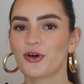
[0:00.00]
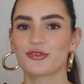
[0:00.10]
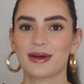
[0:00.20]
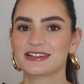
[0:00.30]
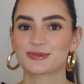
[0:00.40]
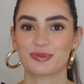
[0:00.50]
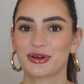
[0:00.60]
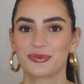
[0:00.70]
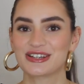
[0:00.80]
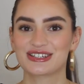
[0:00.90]
of my
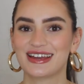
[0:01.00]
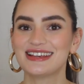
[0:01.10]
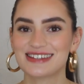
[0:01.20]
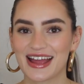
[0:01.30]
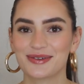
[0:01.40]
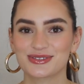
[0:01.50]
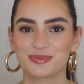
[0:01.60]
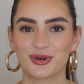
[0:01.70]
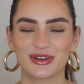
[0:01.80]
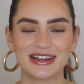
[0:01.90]
spring wish list, I have to
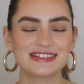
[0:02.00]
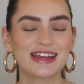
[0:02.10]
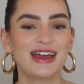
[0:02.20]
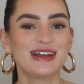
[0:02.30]
be honest.